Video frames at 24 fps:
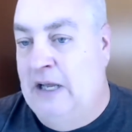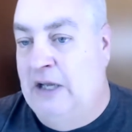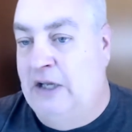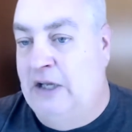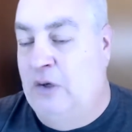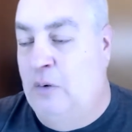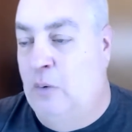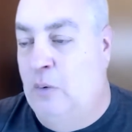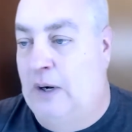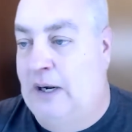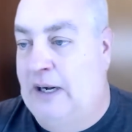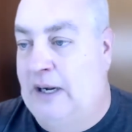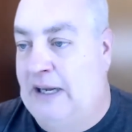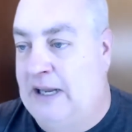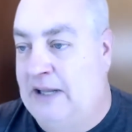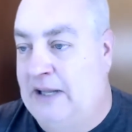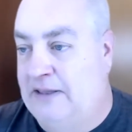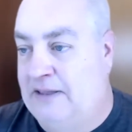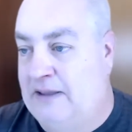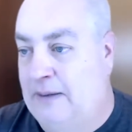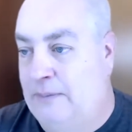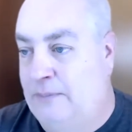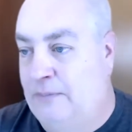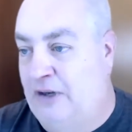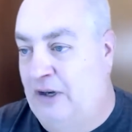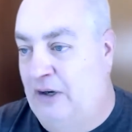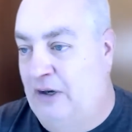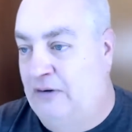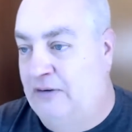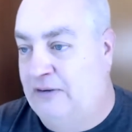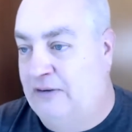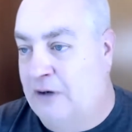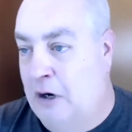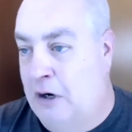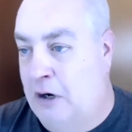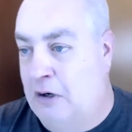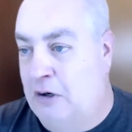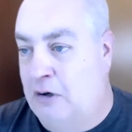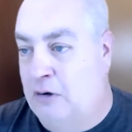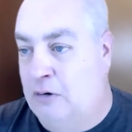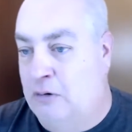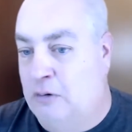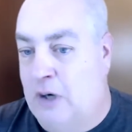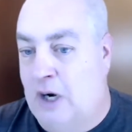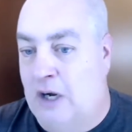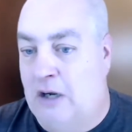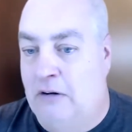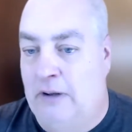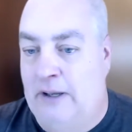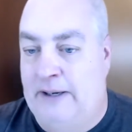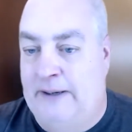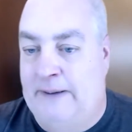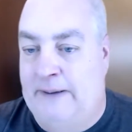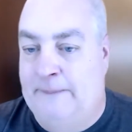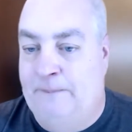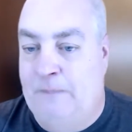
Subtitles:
You want to get them to start crawling.